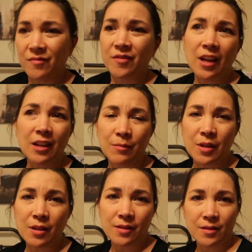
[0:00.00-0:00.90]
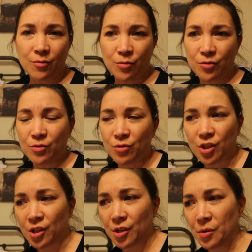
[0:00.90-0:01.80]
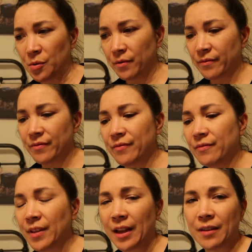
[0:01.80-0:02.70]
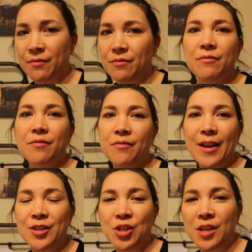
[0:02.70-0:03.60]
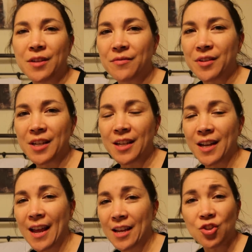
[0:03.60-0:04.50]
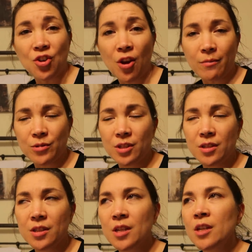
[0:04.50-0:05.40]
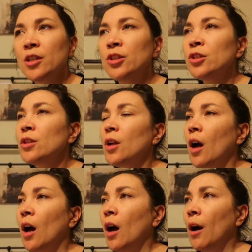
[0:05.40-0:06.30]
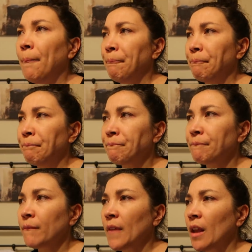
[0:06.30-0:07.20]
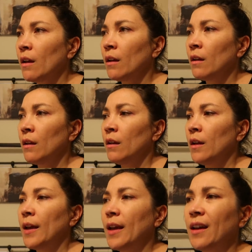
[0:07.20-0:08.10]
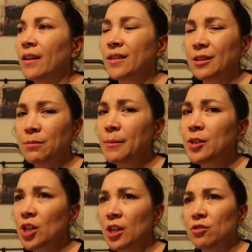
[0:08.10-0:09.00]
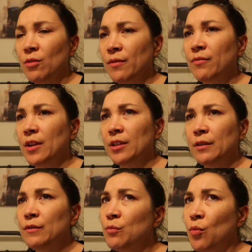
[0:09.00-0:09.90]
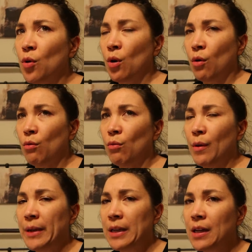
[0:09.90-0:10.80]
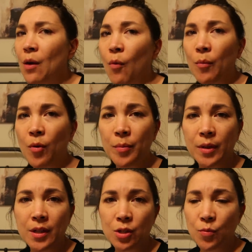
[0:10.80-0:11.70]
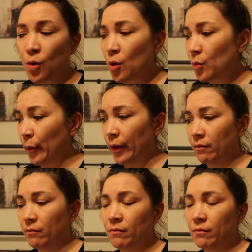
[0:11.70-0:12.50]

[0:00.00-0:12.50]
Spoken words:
Vietnamese or sushi or like veggie vegan Asian options. And that's pretty much it. So if I leave tomorrow, I might eat at one more place tomorrow, but